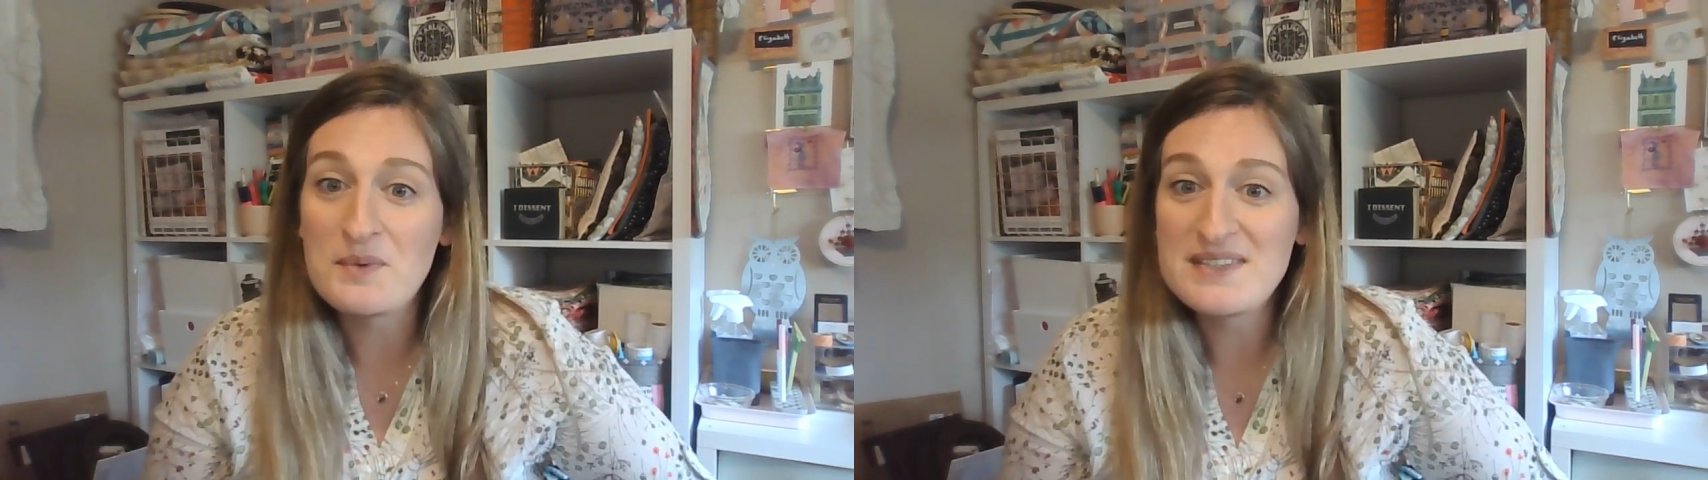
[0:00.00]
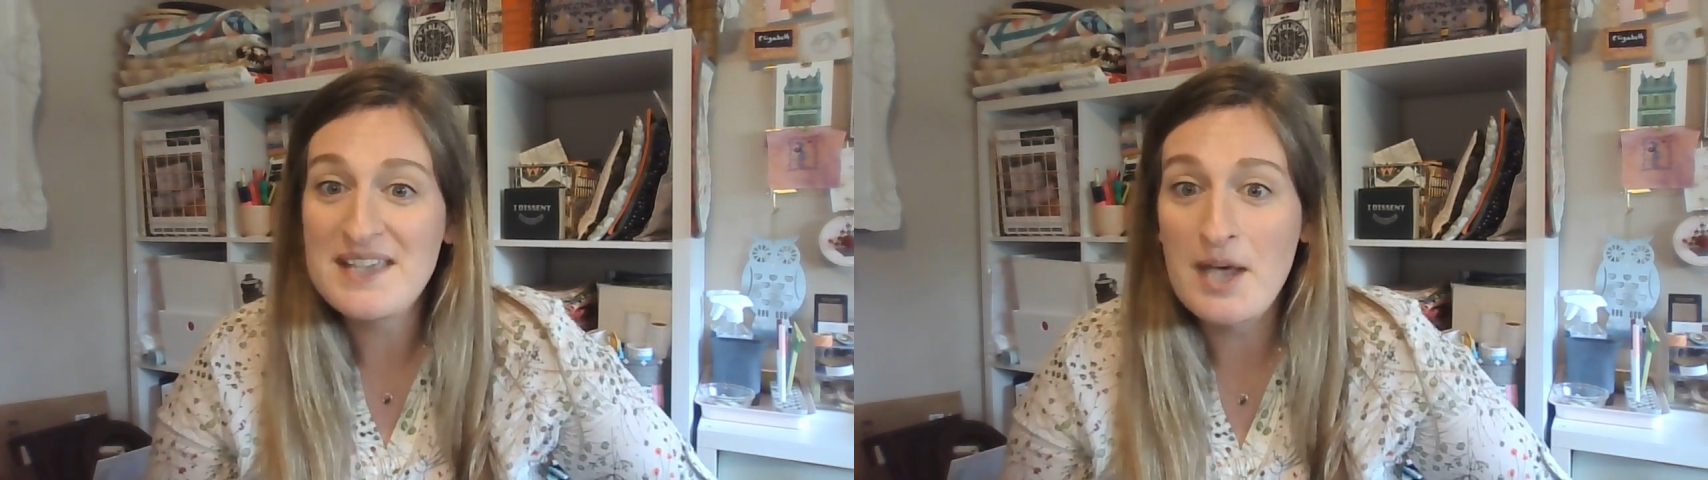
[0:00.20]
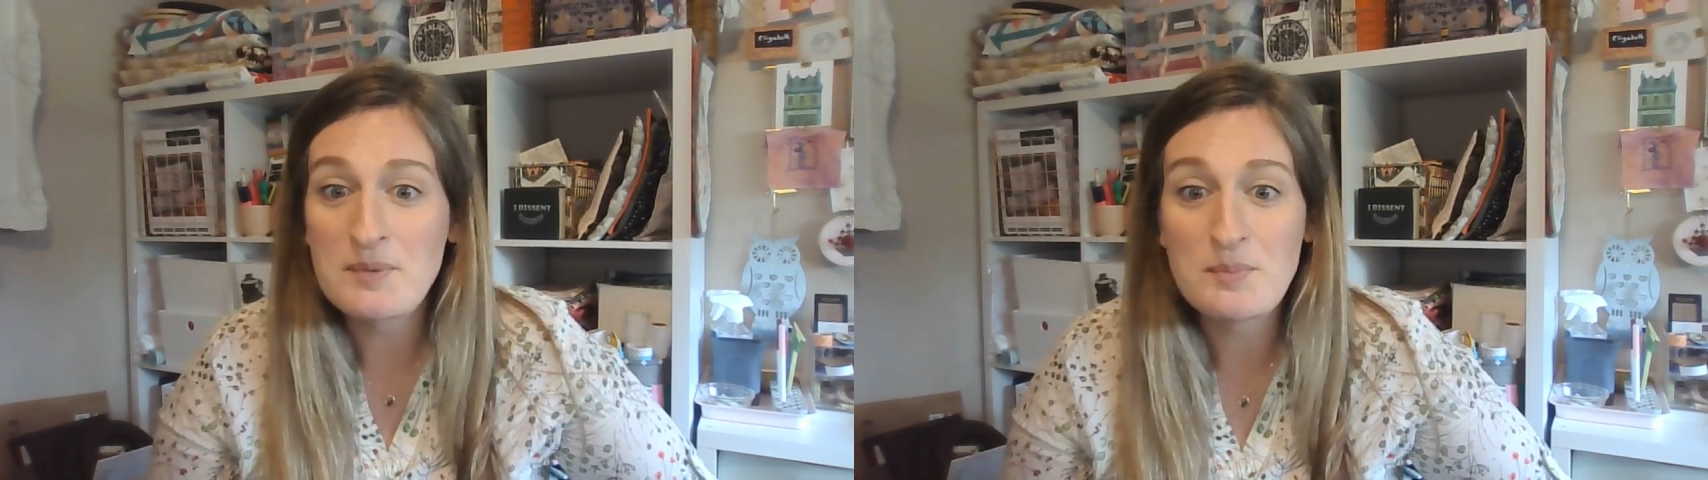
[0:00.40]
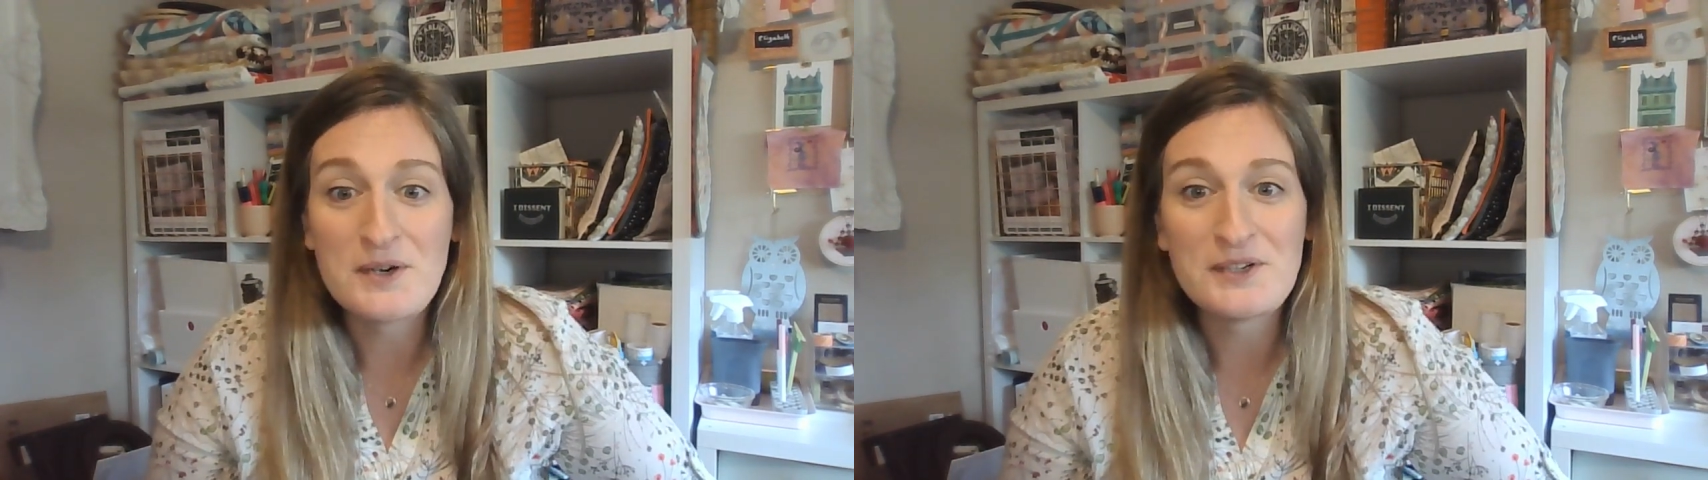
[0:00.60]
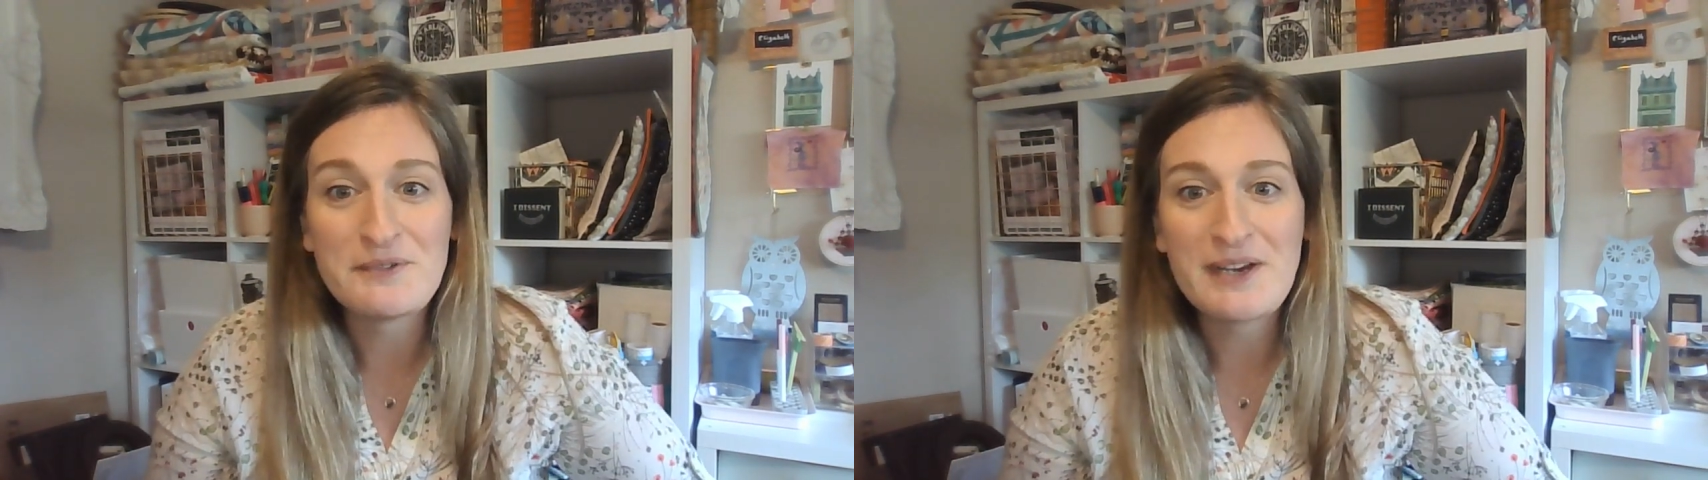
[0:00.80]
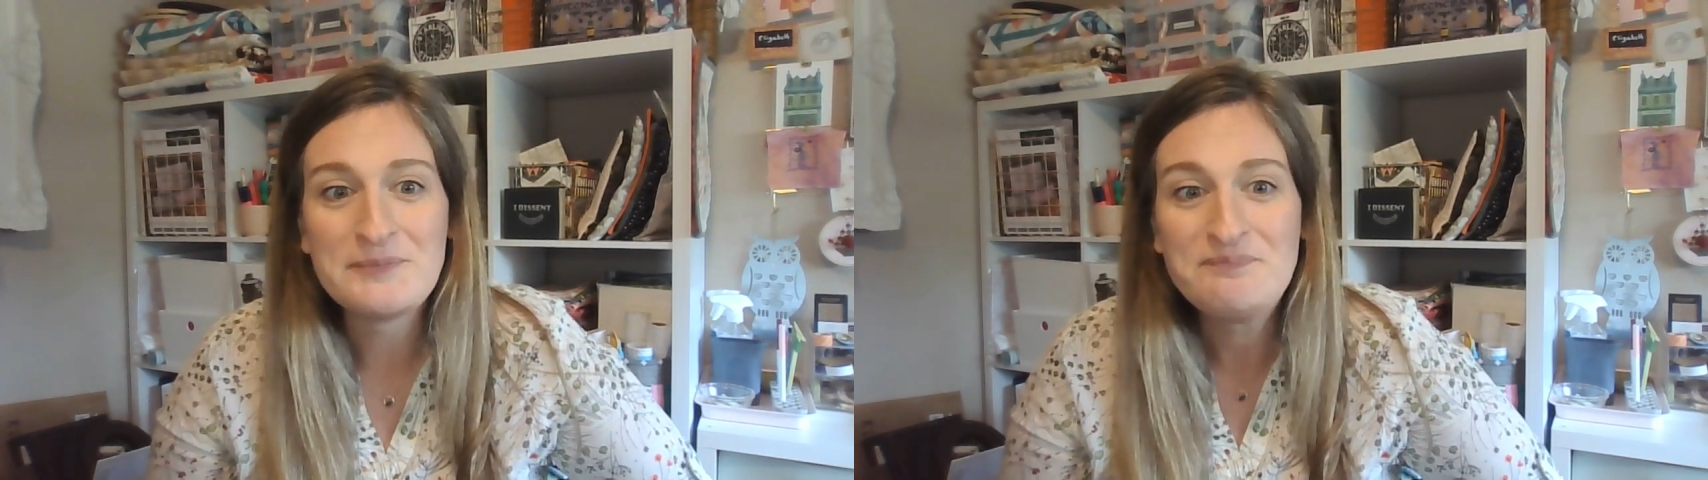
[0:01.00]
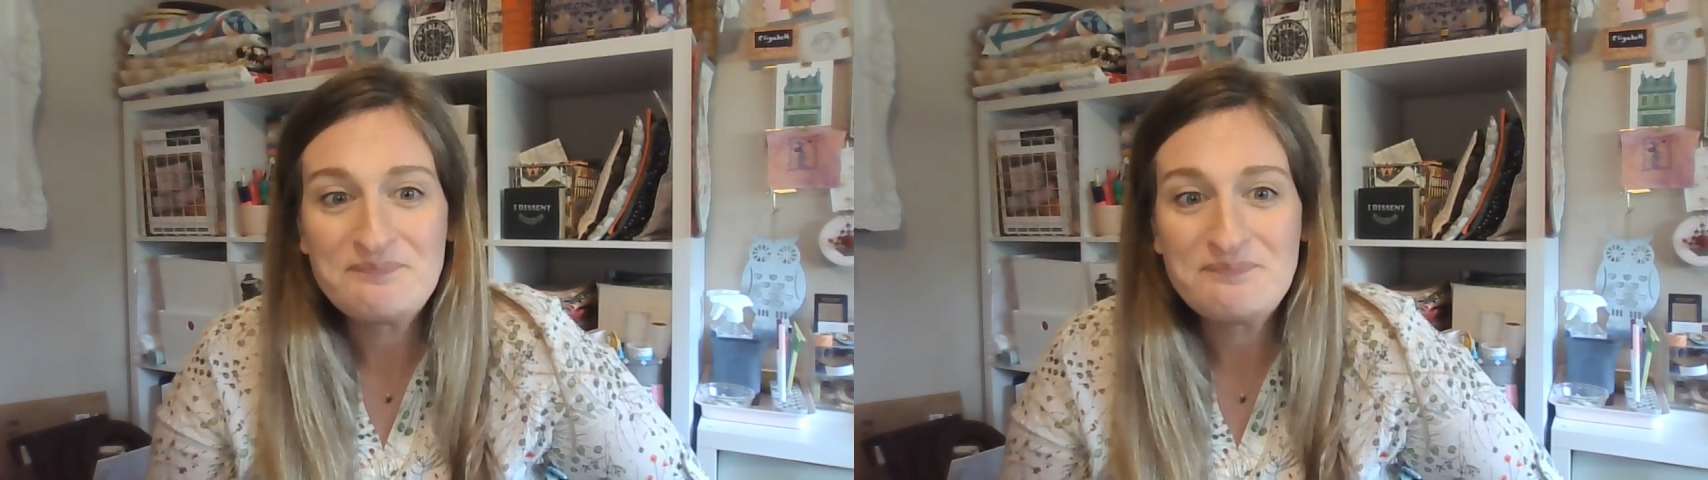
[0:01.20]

wants a happy partner, right?